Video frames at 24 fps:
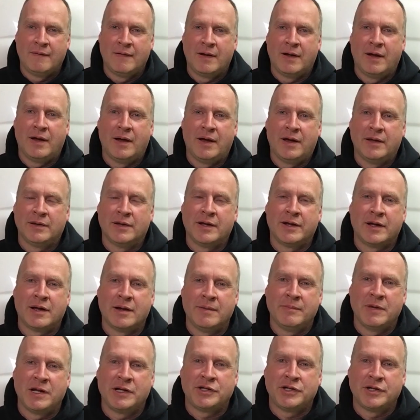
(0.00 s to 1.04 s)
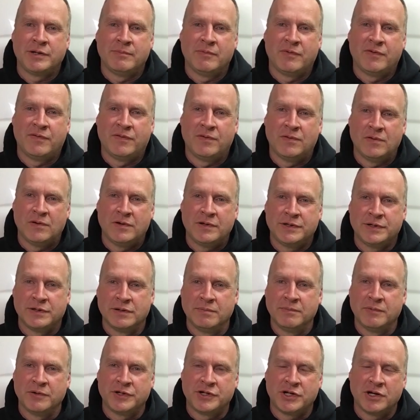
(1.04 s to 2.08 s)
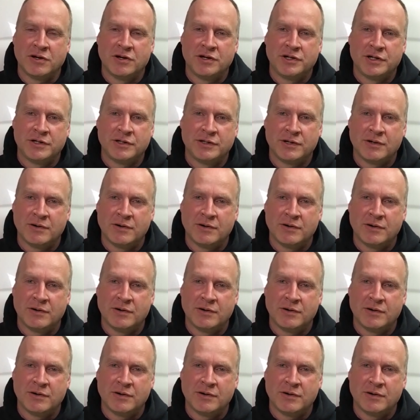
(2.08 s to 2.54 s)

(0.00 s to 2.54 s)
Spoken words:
And like I mentioned before, superchargers